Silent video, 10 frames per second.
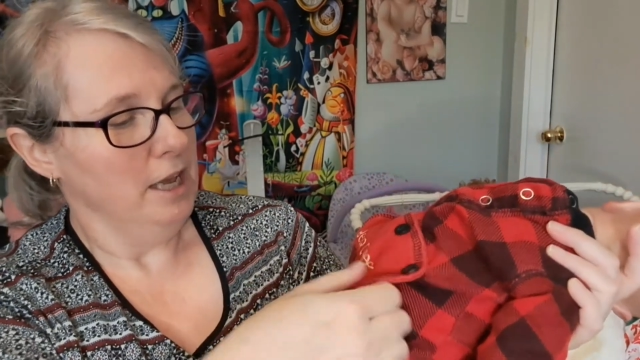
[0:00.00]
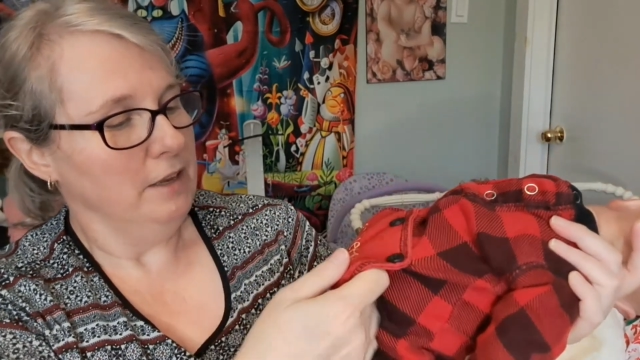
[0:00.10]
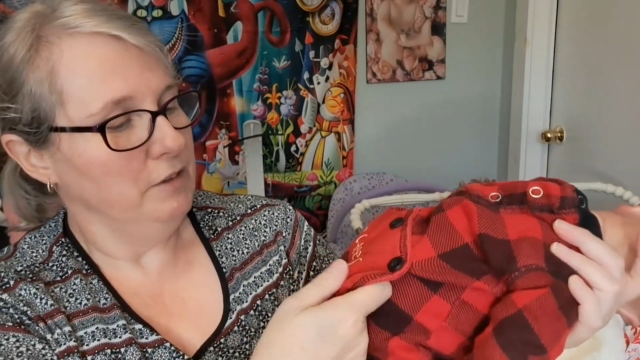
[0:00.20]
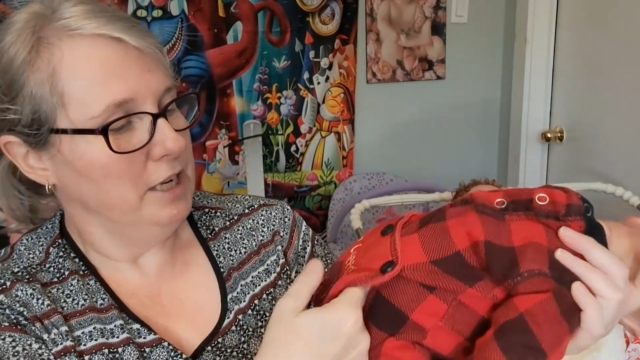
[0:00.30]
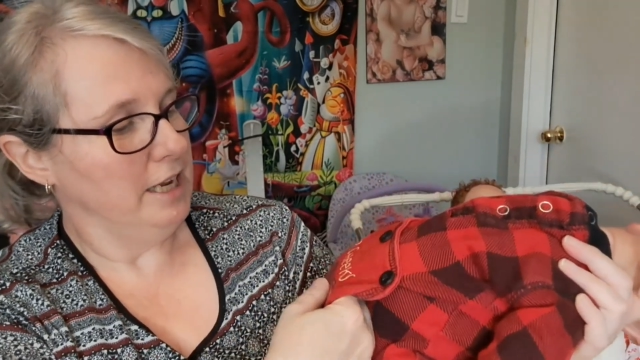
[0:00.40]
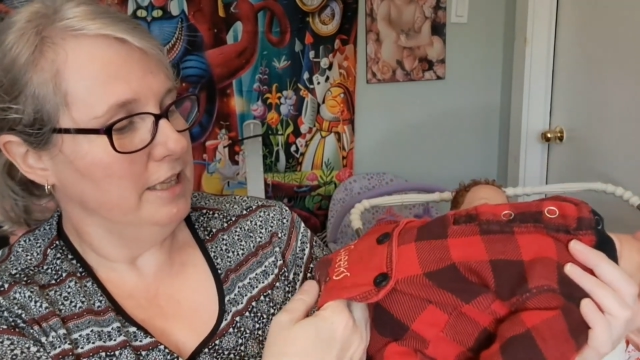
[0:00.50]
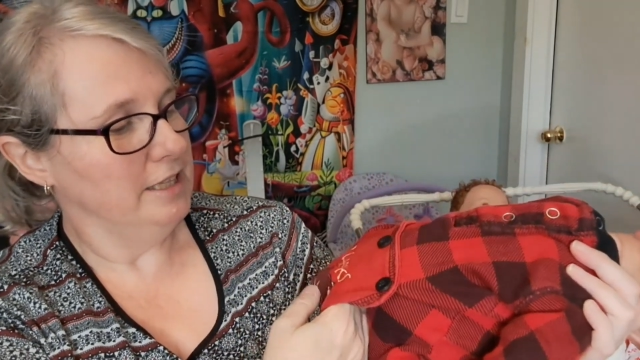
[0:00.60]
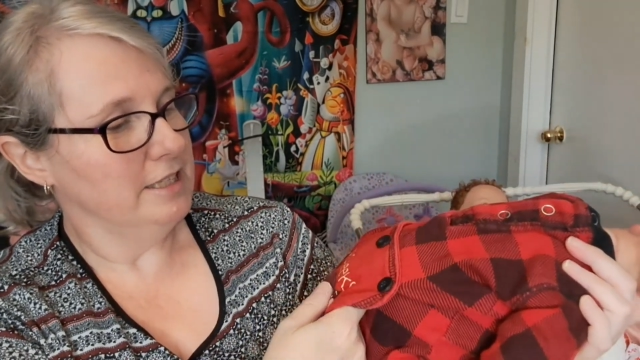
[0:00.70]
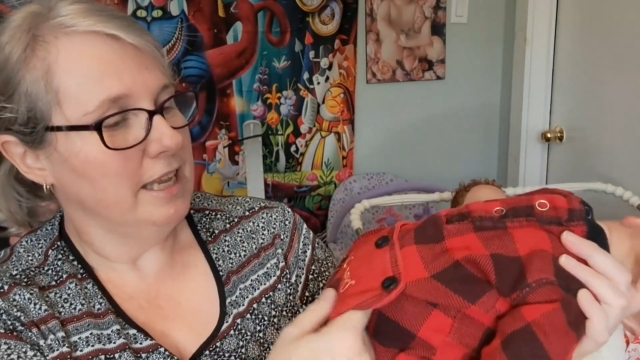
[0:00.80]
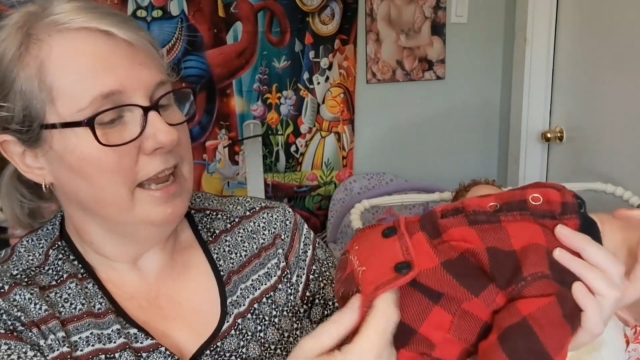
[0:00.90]
if you take
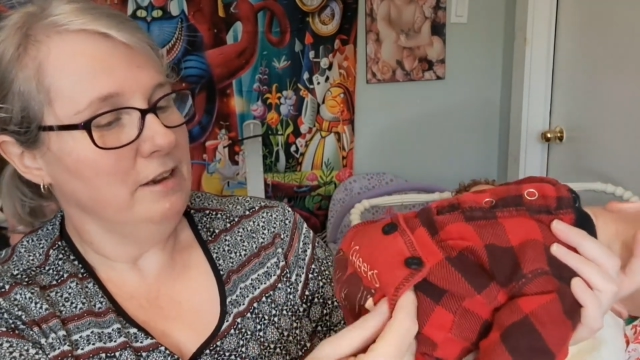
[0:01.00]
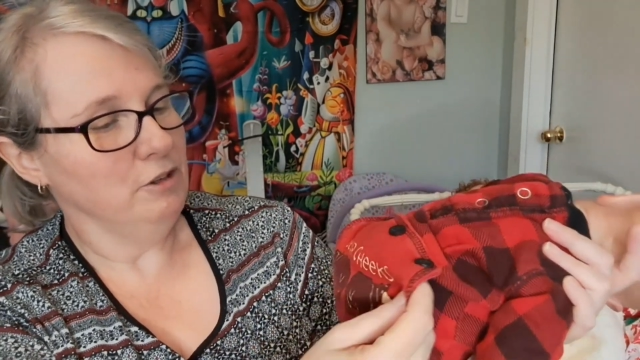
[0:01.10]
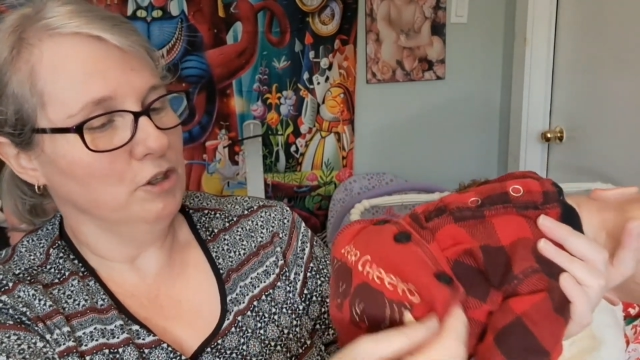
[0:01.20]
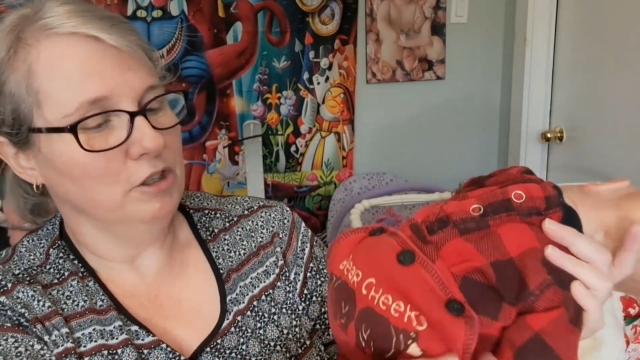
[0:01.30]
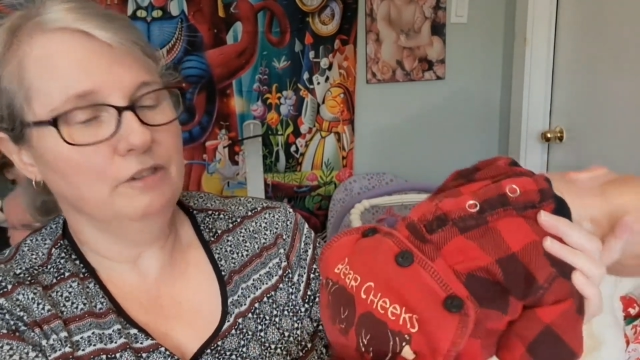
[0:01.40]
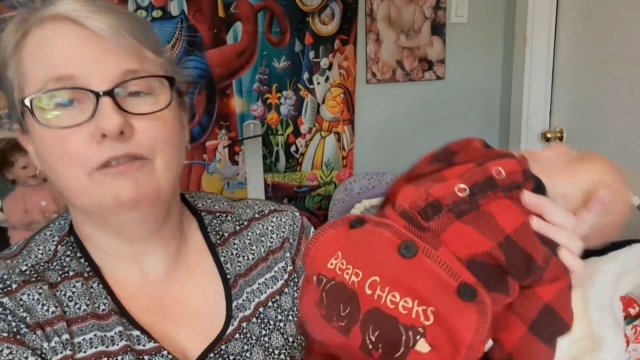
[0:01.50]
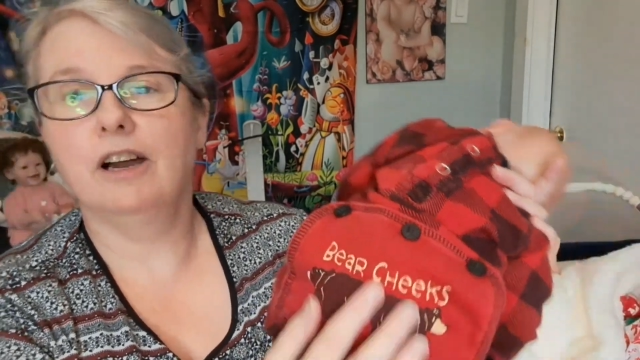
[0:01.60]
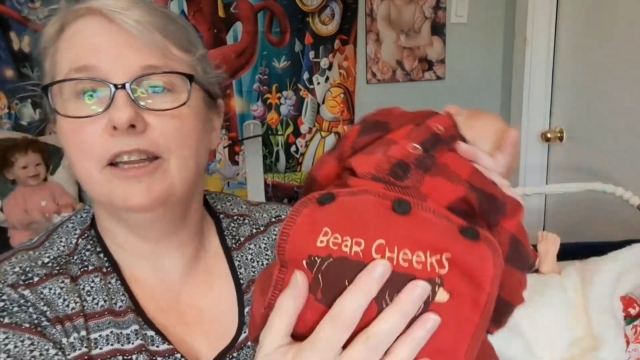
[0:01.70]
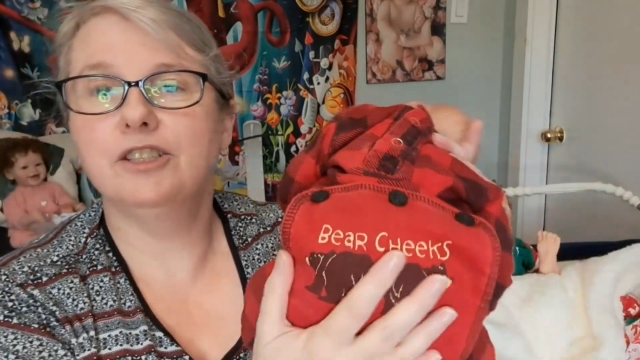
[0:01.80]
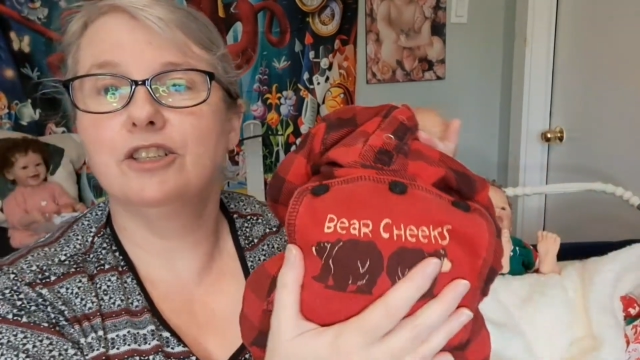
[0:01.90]
this gown, you're going to
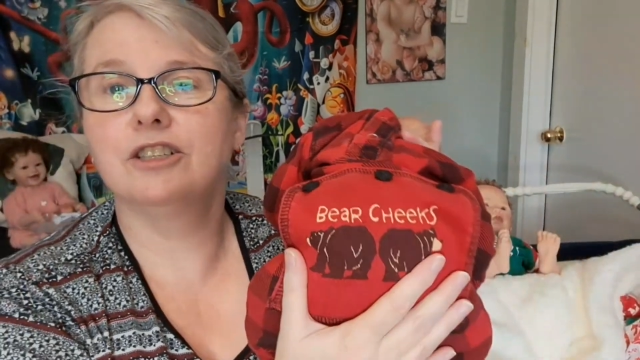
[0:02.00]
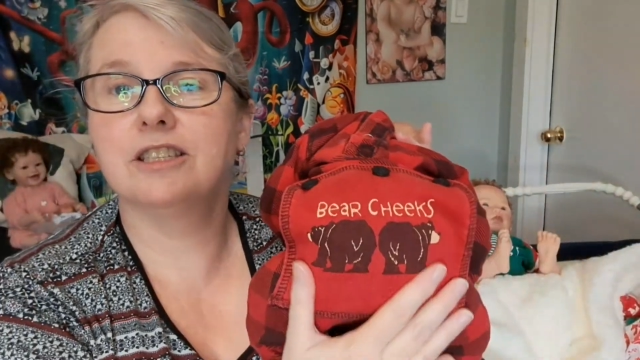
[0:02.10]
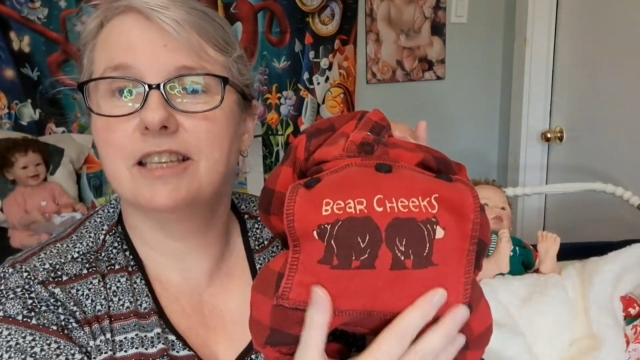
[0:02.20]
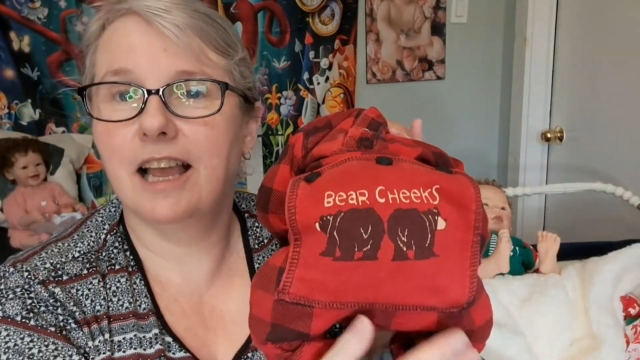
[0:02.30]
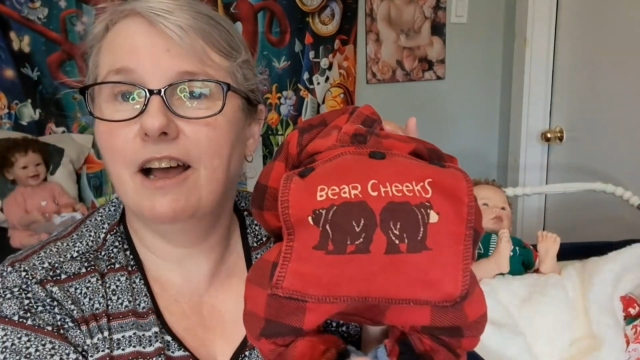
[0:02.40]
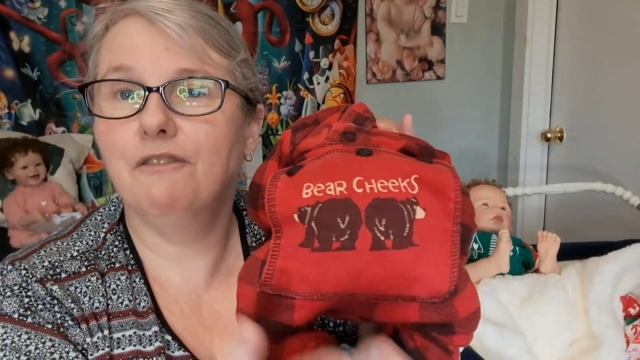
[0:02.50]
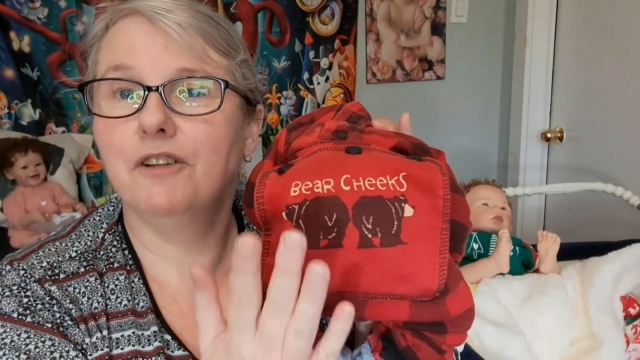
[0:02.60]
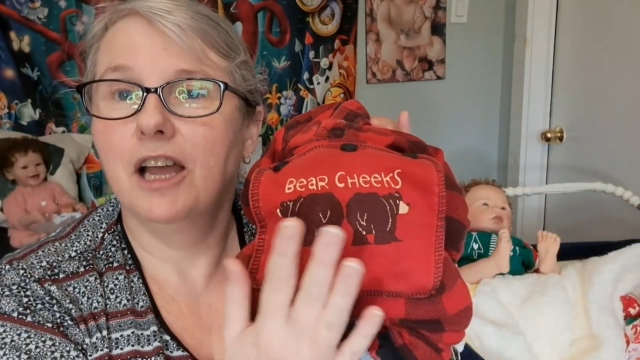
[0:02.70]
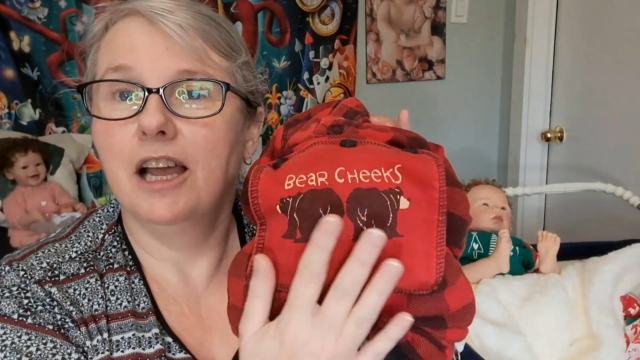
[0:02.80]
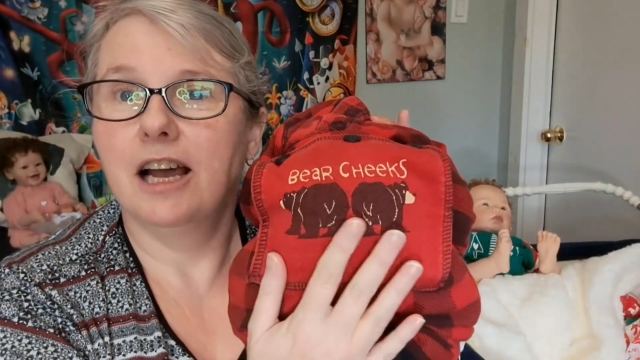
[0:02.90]
find
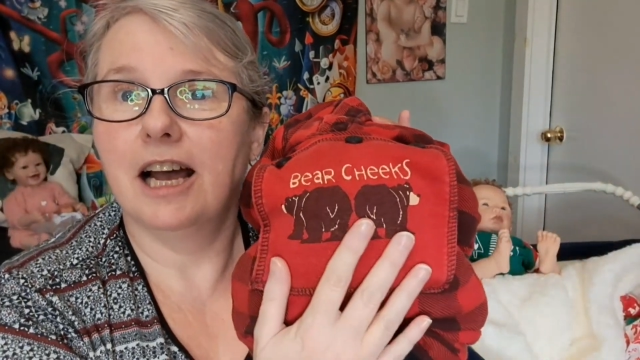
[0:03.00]
yourself